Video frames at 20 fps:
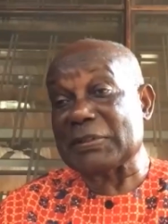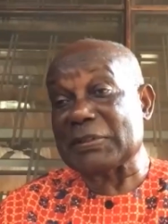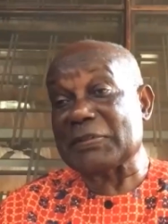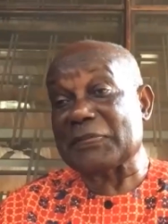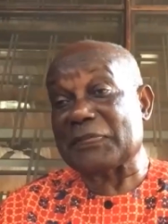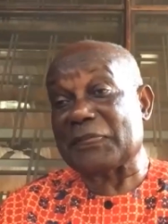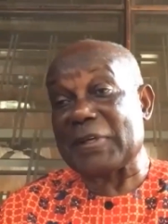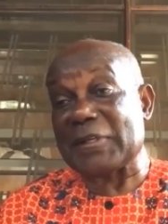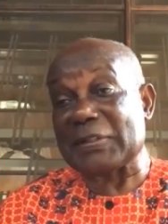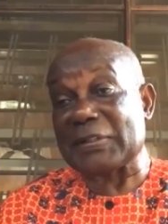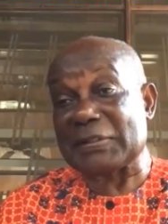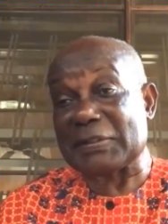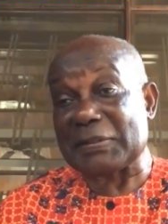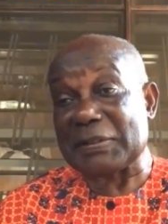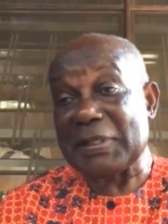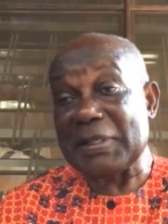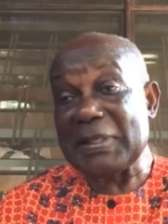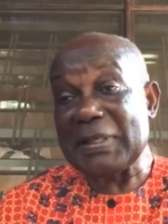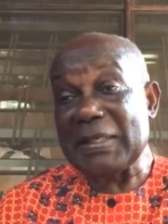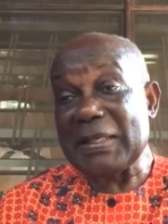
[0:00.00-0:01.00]
the first
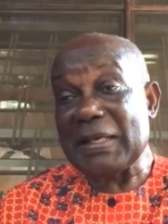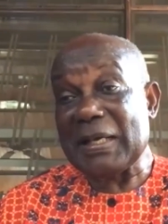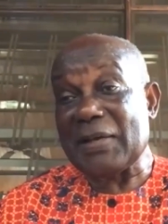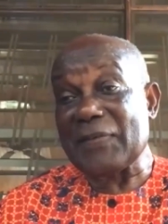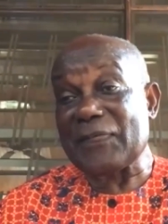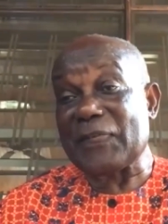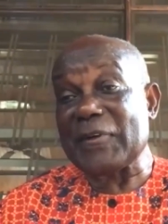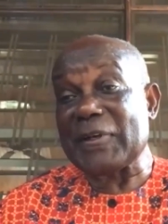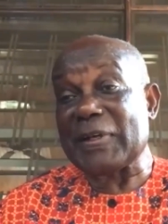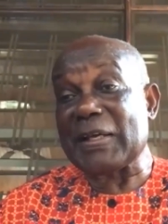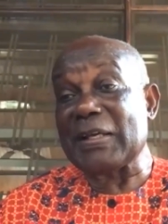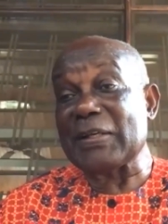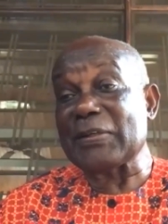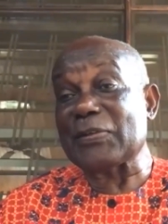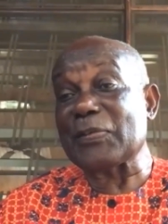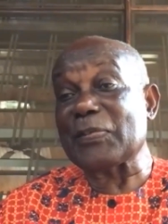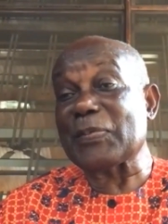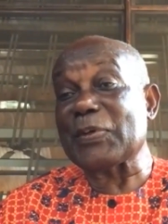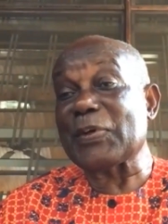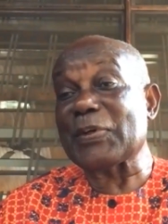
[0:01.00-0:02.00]
African
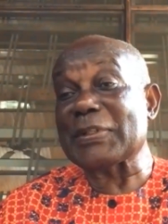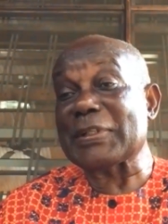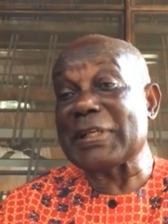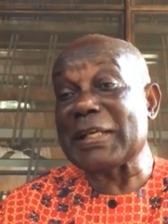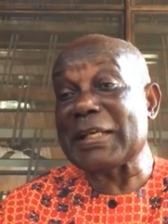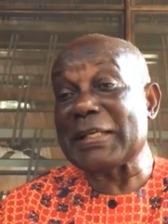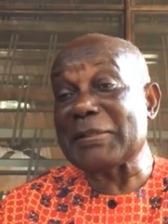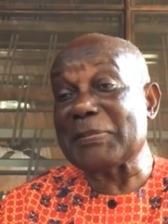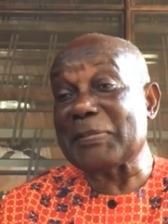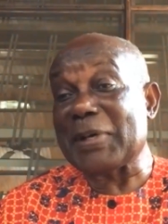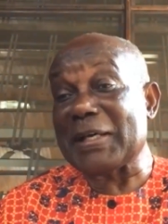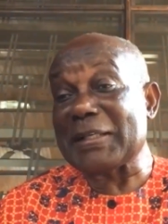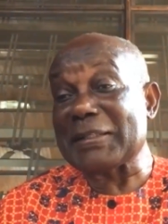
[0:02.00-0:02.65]
to be ordained by